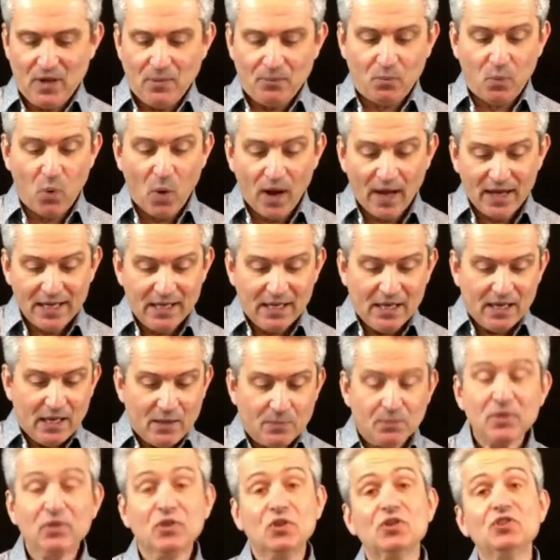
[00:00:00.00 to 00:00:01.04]
Why?
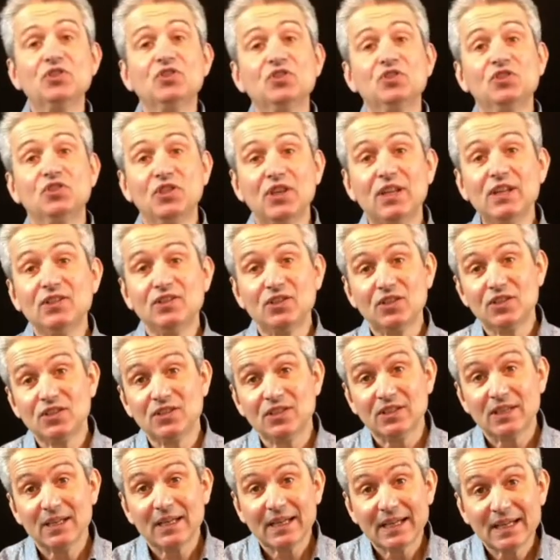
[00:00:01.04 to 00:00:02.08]
Because
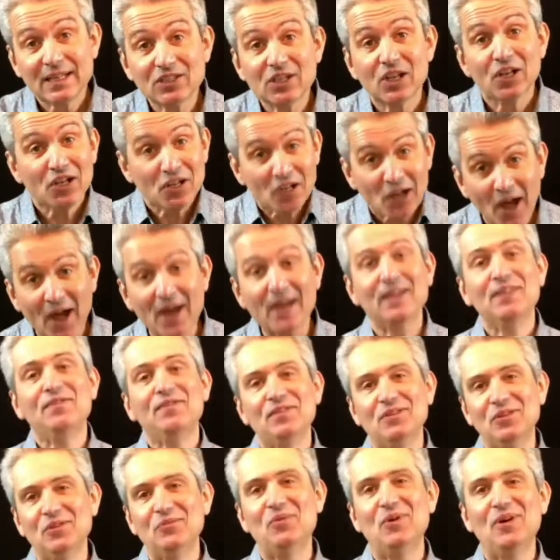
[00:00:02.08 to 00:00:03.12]
Jesus is alive
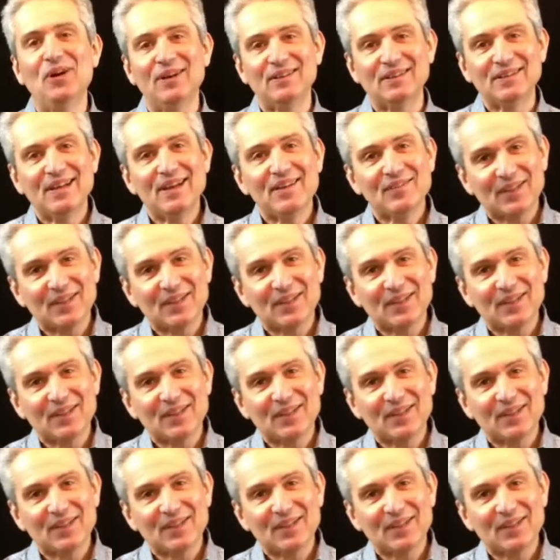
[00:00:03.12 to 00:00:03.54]
in the word.